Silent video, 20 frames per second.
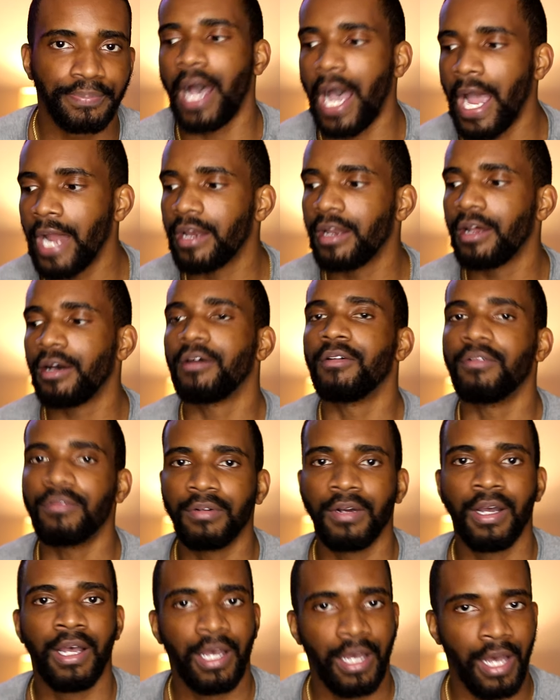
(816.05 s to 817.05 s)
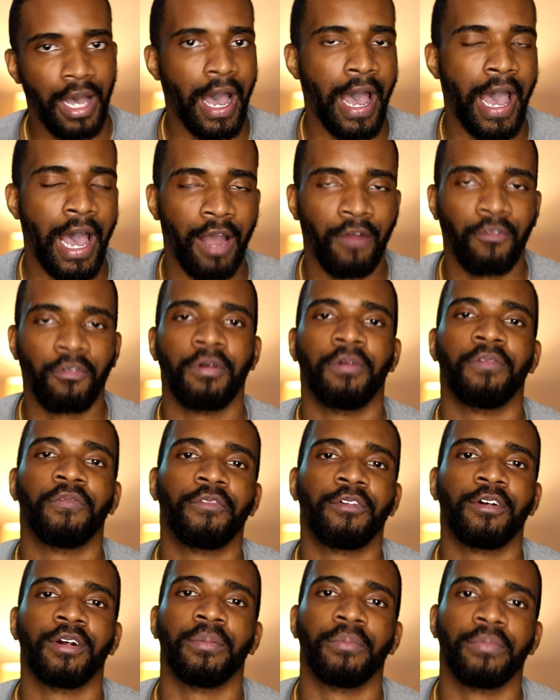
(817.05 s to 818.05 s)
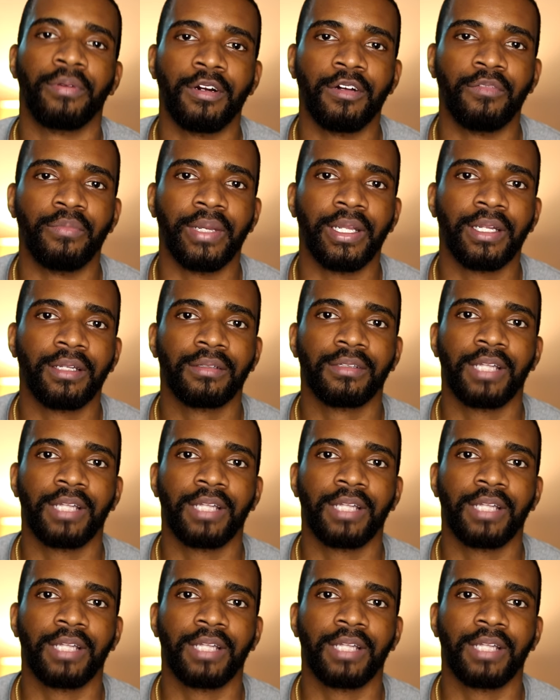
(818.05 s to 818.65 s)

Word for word: I know I have room for improvement.